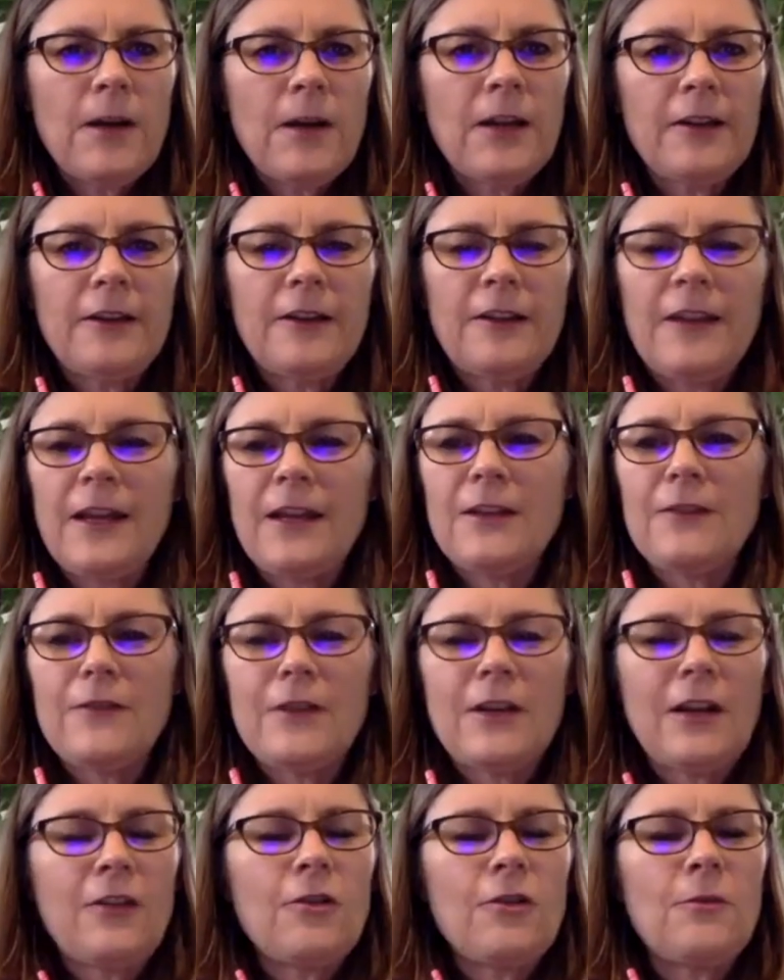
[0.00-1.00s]
And at the end of
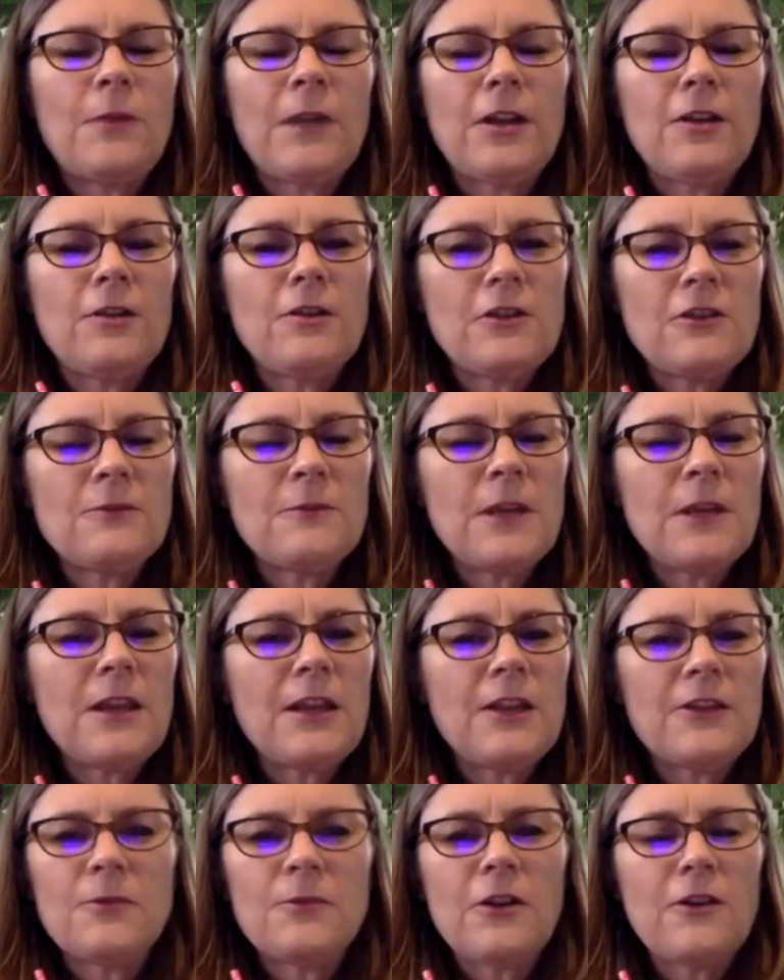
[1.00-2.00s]
it, I thought, my goodness me,
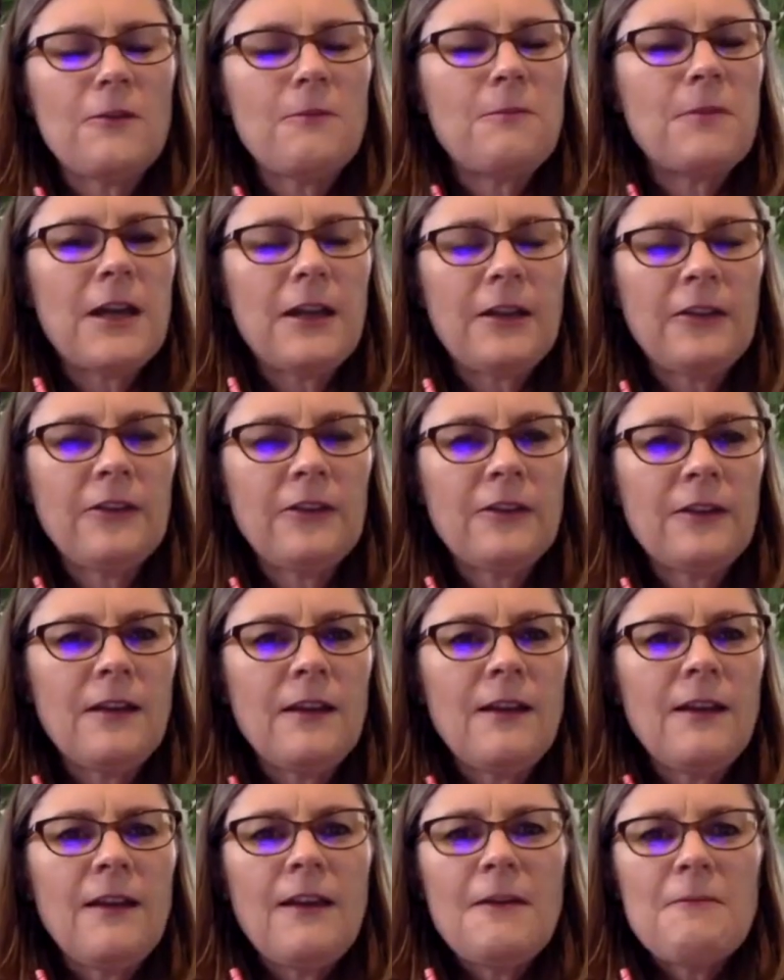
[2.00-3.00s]
that's one of the best
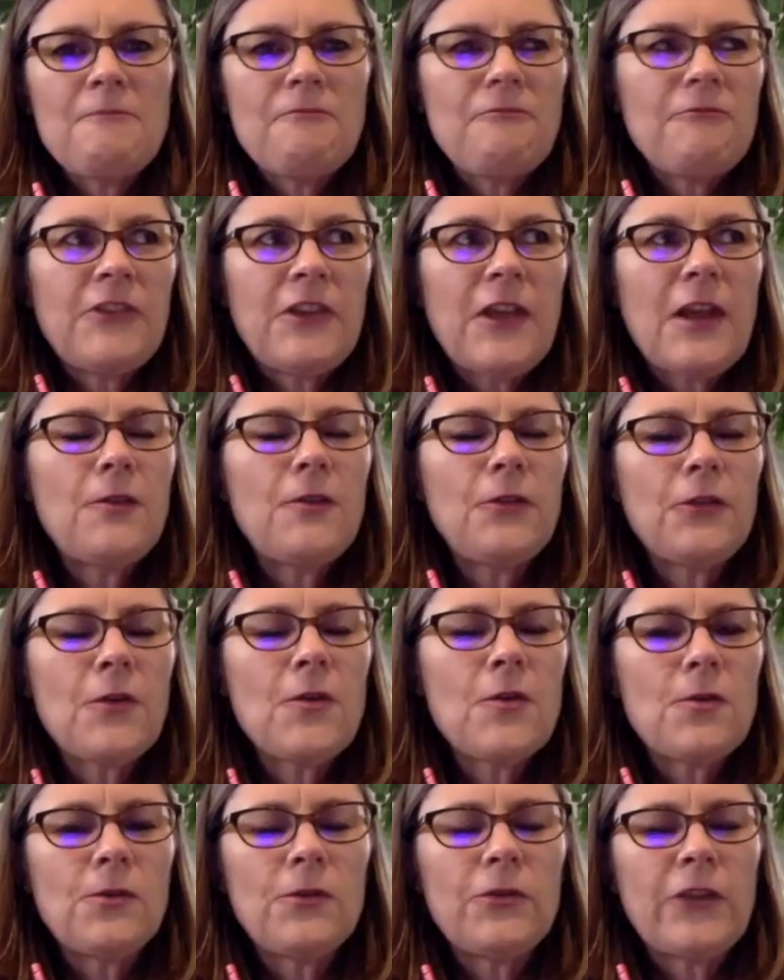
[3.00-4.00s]
sales
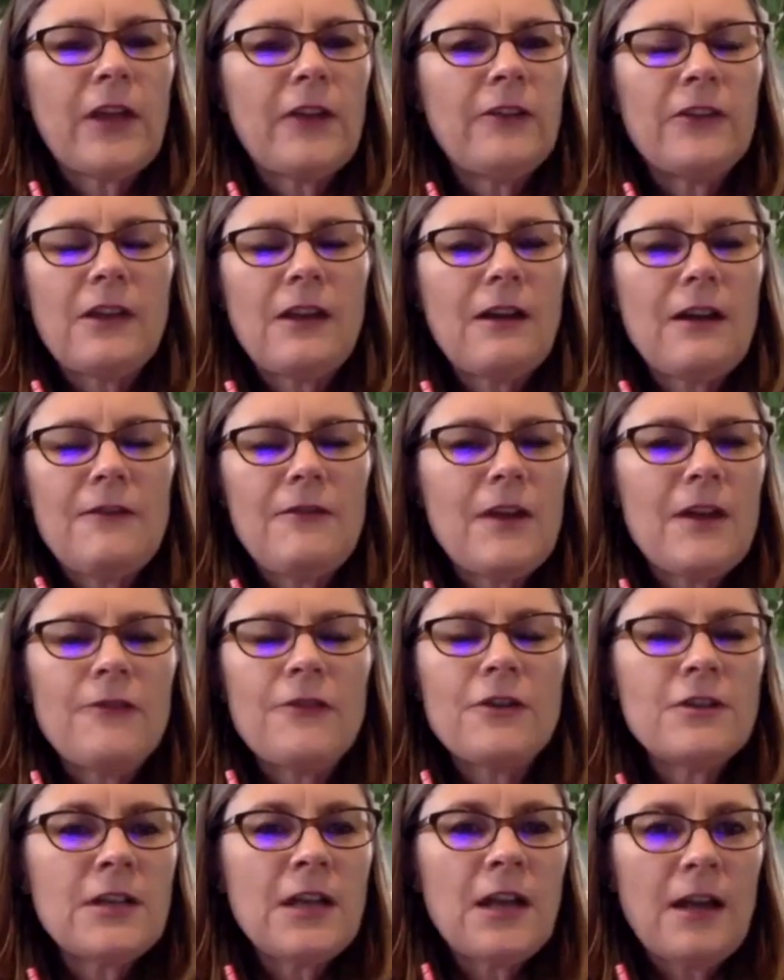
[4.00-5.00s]
calls I've
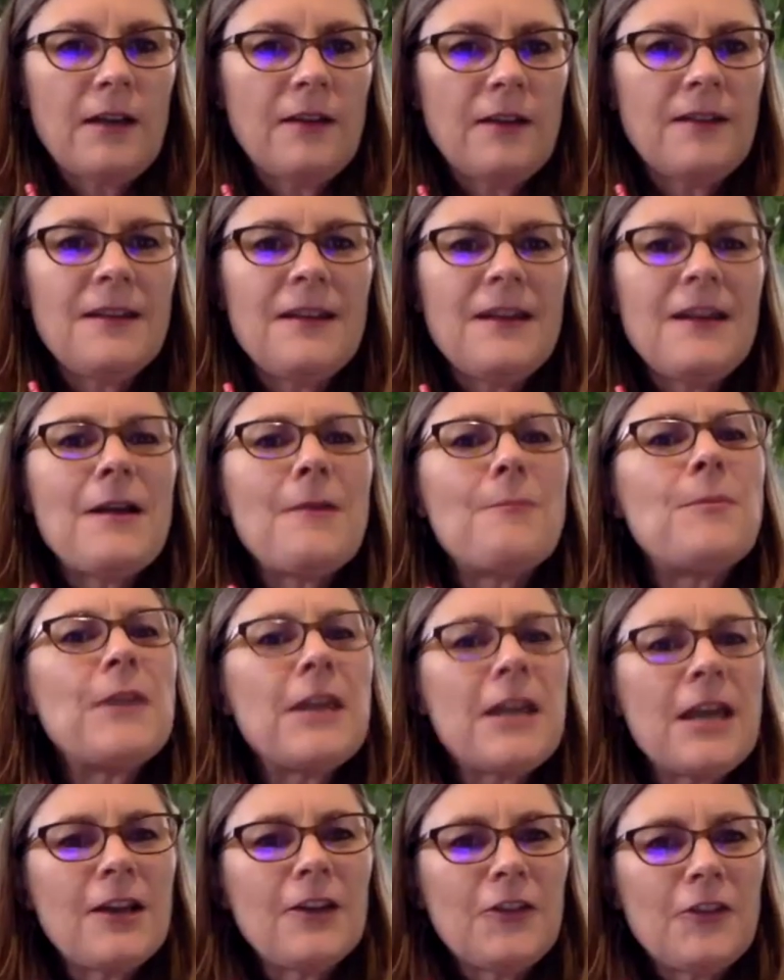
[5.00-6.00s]
ever done
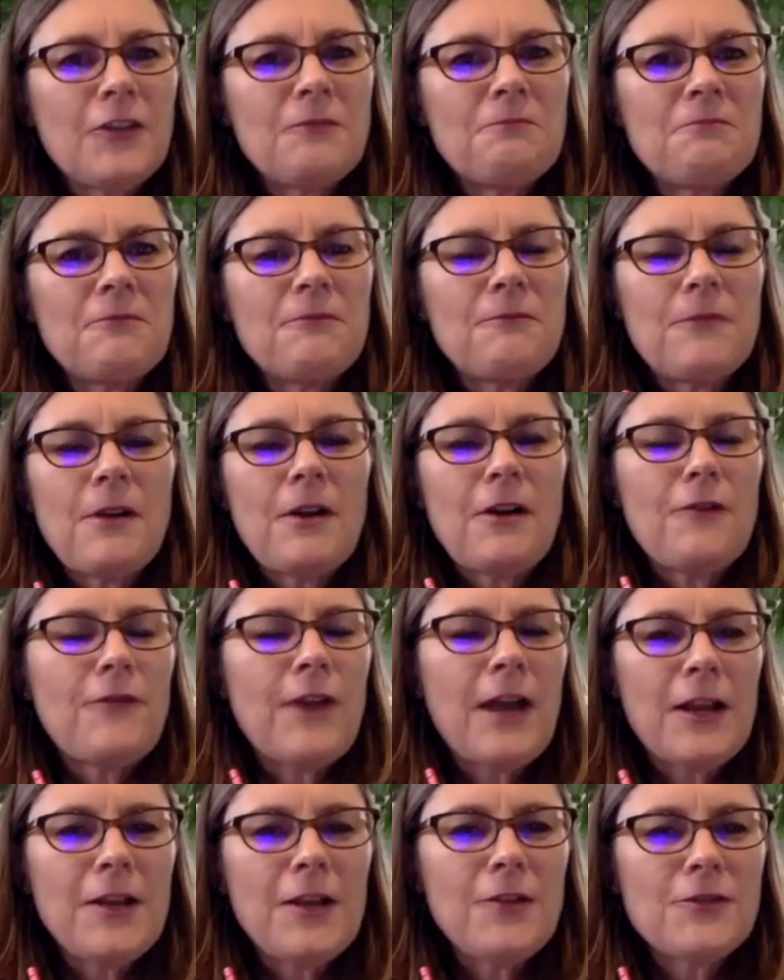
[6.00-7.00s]
because our
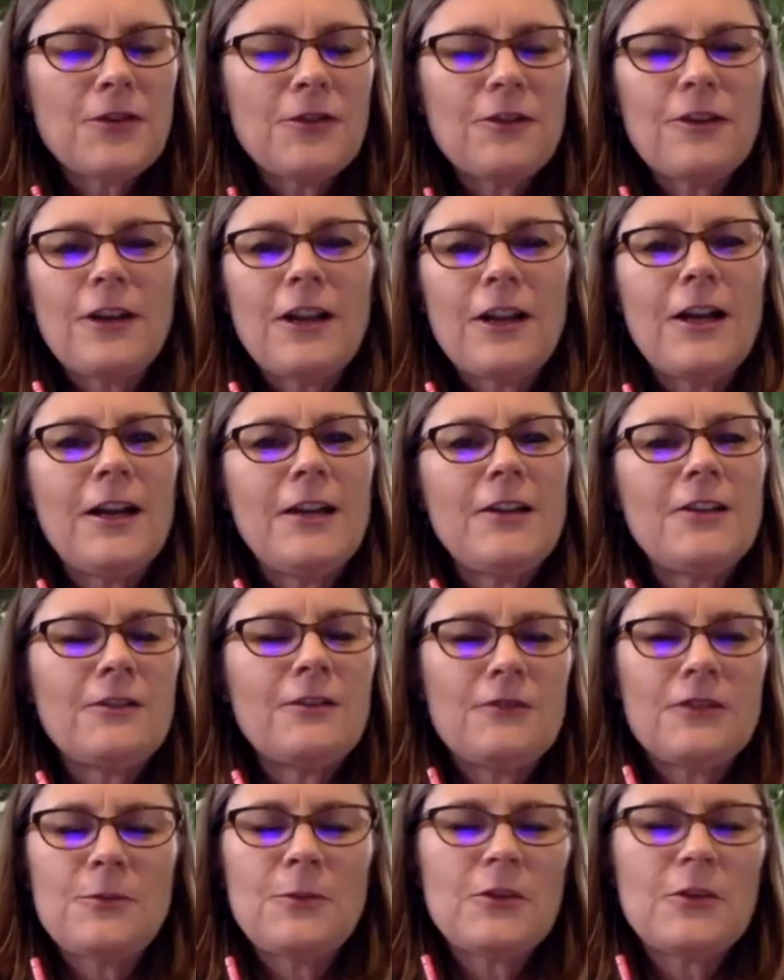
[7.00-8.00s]
values are aligned and
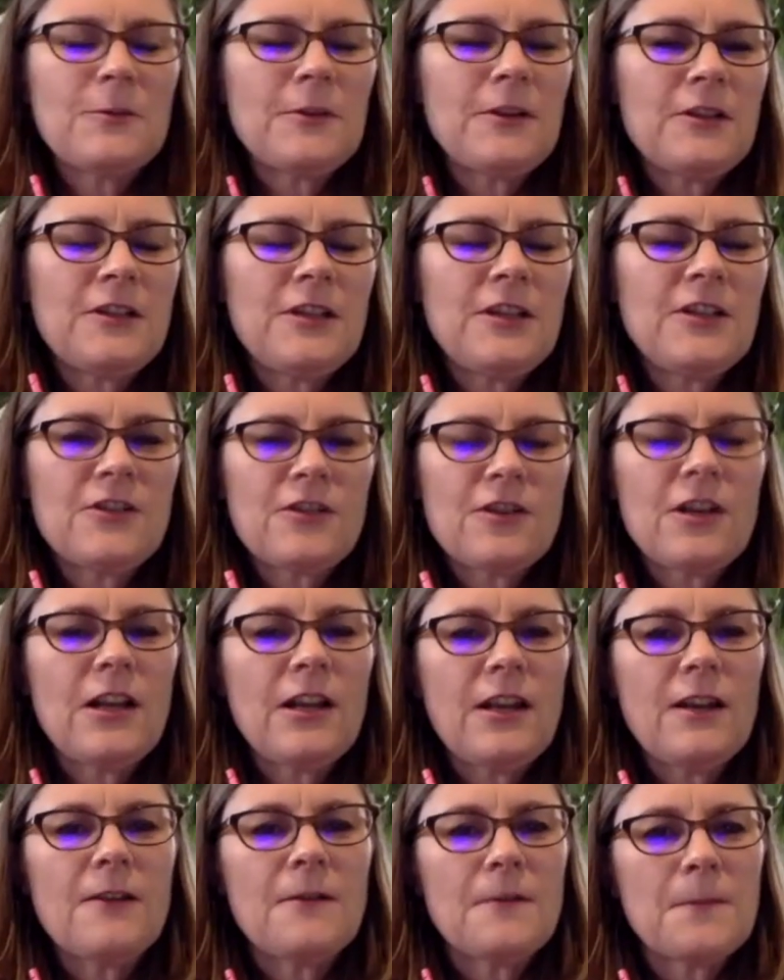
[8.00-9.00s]
the responsibilities are clear.